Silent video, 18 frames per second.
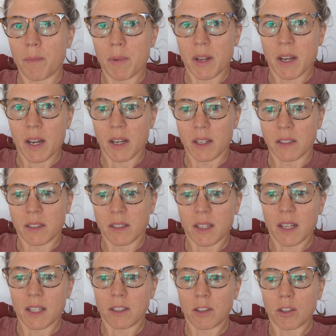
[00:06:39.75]
because
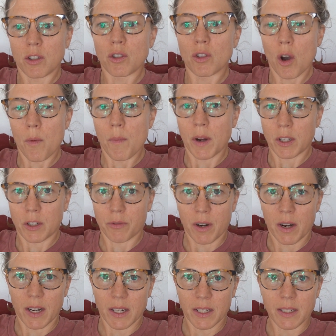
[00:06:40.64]
it's so much
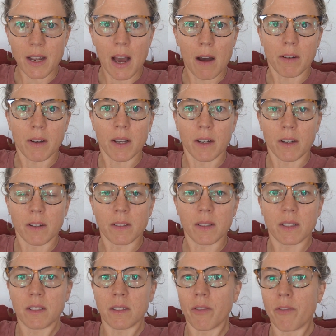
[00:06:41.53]
running downhill.
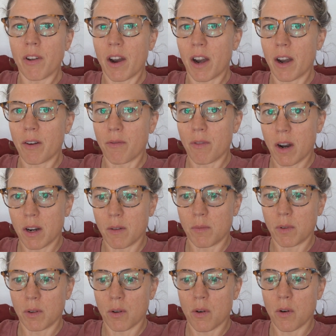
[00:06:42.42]
This is a very
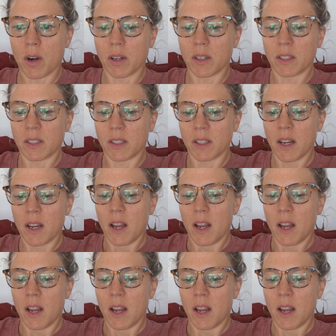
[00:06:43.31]
runnable course.